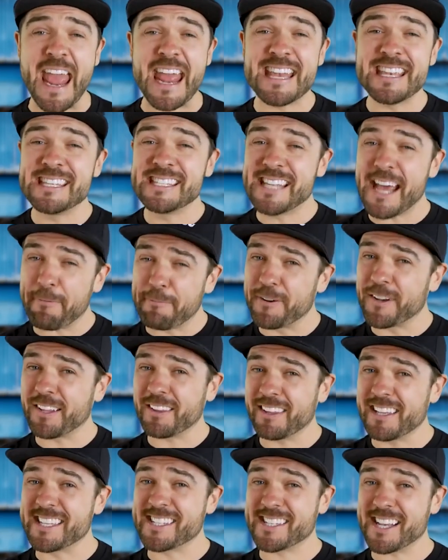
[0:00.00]
and
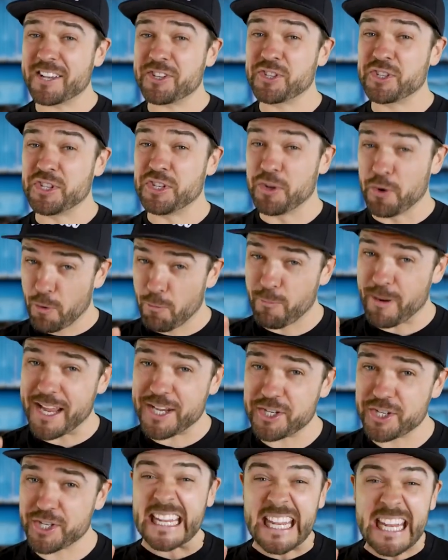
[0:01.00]
definitely says you're
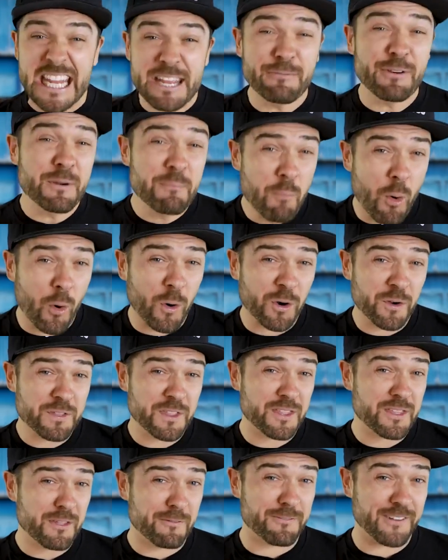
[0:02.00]
rich even more
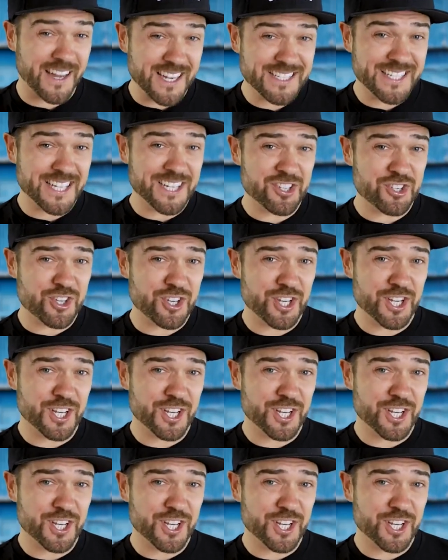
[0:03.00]
than the Vantage?